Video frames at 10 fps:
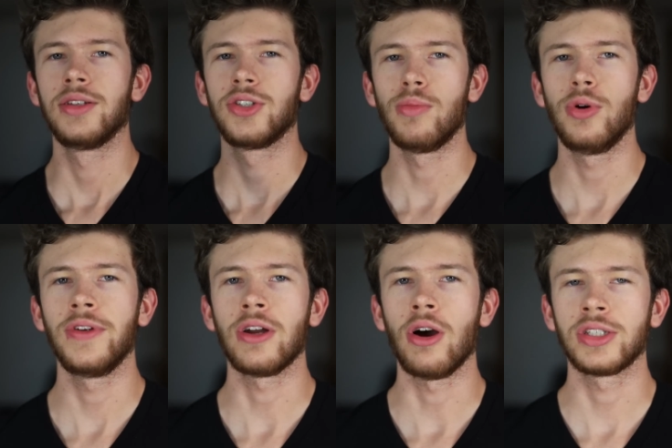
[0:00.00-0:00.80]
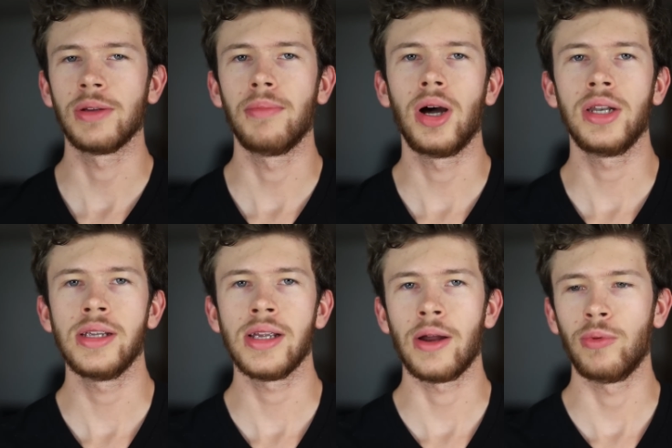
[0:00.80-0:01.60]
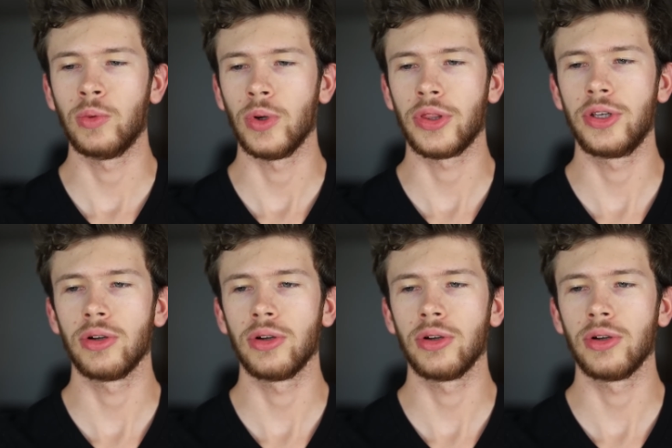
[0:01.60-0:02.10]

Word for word: So moving on to Monday, I went with